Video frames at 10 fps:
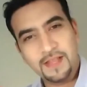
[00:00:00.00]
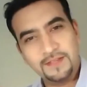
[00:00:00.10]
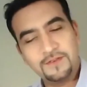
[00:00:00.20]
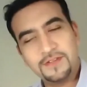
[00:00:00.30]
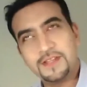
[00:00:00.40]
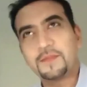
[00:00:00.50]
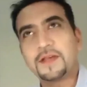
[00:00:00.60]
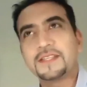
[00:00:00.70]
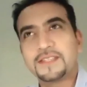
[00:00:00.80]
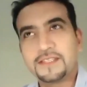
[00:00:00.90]
interesting
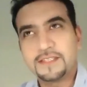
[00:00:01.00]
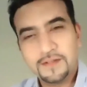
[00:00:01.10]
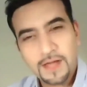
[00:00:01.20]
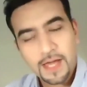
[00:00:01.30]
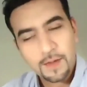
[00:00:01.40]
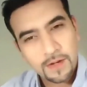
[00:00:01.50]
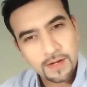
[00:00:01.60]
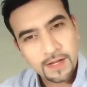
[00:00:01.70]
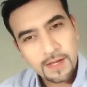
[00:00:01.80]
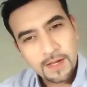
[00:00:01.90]
because this is the time
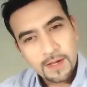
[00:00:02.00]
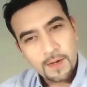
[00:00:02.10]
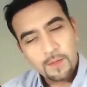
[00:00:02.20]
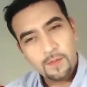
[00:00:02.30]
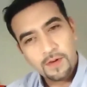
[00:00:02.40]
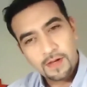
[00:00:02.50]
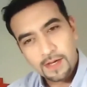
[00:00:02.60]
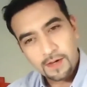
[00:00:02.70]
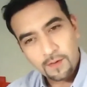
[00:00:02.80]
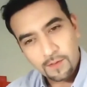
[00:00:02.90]
when
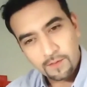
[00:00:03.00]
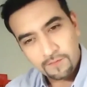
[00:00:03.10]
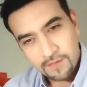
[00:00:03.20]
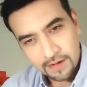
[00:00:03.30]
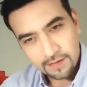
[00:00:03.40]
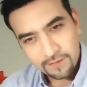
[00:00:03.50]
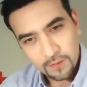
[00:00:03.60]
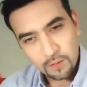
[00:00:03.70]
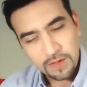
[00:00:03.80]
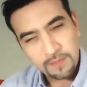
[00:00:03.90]
very
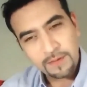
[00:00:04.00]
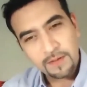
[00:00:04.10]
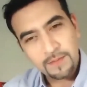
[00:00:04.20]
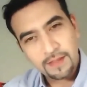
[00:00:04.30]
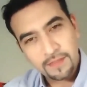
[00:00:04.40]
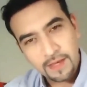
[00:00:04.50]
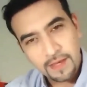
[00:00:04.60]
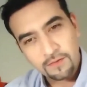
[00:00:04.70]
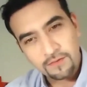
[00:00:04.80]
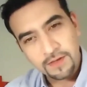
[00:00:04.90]
few people may
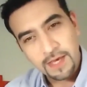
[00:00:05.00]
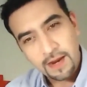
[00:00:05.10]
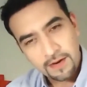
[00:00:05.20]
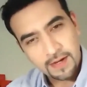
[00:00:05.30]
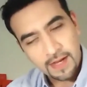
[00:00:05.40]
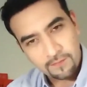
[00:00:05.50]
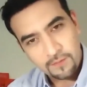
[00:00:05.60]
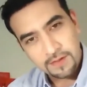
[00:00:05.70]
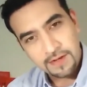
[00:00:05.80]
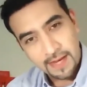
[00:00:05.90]
think of gearing
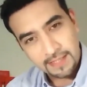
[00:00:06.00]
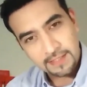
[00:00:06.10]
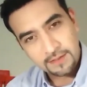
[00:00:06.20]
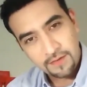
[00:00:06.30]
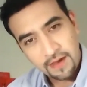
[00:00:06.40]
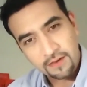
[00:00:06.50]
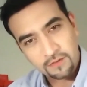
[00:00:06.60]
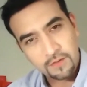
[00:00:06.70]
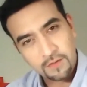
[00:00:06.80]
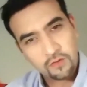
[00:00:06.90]
up for the next
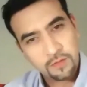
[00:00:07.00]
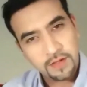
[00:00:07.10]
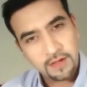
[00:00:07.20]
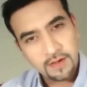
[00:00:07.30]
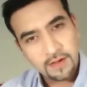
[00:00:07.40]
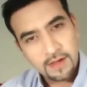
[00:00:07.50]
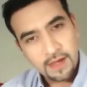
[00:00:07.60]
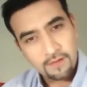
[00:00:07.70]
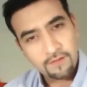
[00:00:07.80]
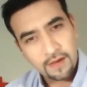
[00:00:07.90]
phase, which will be
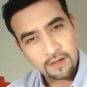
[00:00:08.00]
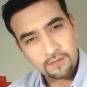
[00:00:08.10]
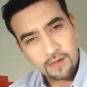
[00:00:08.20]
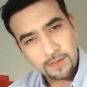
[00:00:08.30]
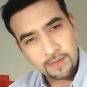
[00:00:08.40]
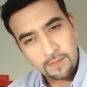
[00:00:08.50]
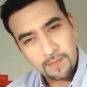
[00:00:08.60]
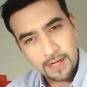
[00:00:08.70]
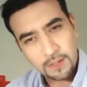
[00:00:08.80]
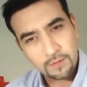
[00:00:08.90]
a phase when the
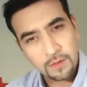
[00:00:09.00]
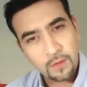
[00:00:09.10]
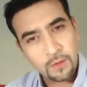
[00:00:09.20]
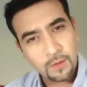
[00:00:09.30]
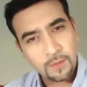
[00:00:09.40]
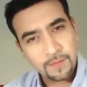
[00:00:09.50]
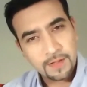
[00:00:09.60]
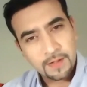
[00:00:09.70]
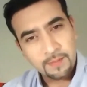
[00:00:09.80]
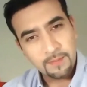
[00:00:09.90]
demands will go
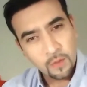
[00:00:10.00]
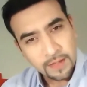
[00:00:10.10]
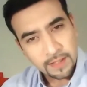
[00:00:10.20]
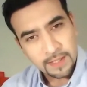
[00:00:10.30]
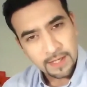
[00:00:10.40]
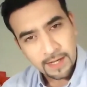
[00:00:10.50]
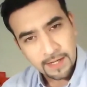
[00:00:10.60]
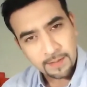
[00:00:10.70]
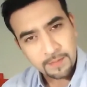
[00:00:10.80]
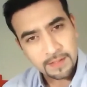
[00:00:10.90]
boomingly
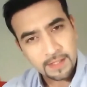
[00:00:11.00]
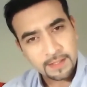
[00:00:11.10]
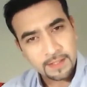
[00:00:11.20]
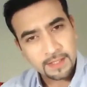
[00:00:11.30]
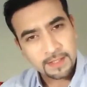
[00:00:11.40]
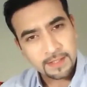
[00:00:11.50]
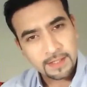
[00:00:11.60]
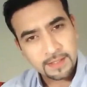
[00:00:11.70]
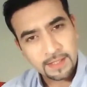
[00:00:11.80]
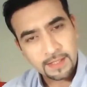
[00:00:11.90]
high. I mean,
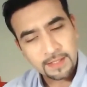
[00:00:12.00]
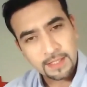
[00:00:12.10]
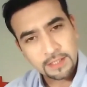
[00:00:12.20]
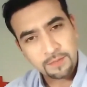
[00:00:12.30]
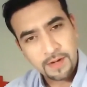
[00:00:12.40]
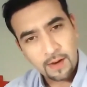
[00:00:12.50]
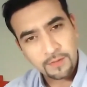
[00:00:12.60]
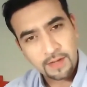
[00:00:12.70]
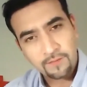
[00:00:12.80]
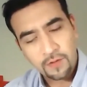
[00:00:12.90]
they'll
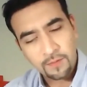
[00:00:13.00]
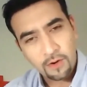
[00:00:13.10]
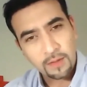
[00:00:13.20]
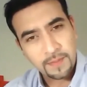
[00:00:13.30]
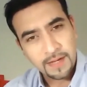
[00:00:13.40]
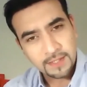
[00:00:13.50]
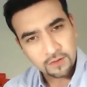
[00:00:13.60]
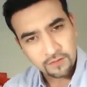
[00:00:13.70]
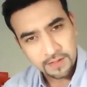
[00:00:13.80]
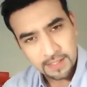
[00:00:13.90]
sprout up from all
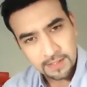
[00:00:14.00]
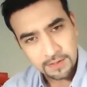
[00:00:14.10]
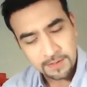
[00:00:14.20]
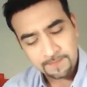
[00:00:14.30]
parts of the country.